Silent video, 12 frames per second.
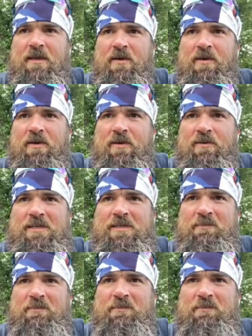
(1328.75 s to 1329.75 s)
or
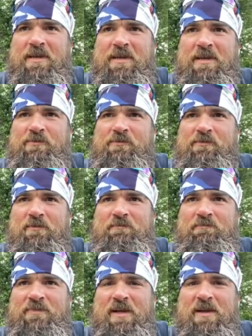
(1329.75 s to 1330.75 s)
somebody who's
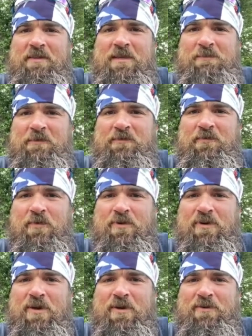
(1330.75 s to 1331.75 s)
done this before
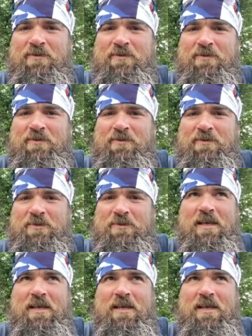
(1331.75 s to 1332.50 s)
knows